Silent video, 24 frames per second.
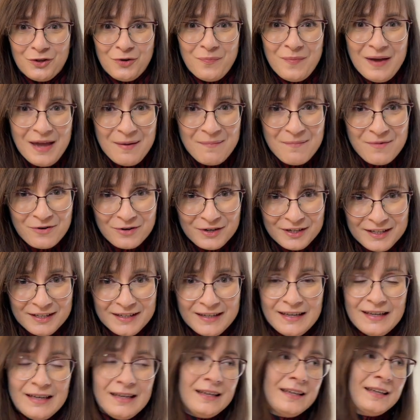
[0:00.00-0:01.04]
memory:
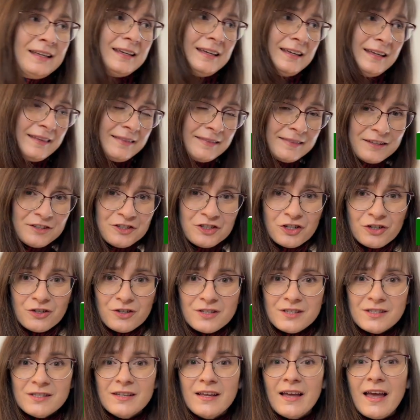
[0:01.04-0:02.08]

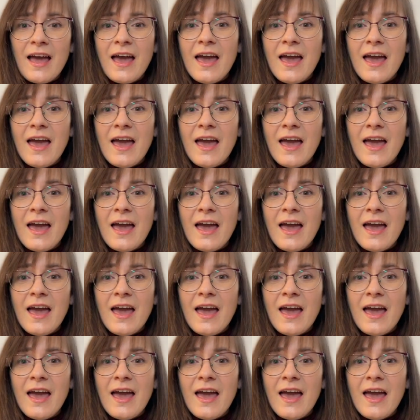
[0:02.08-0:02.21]
integers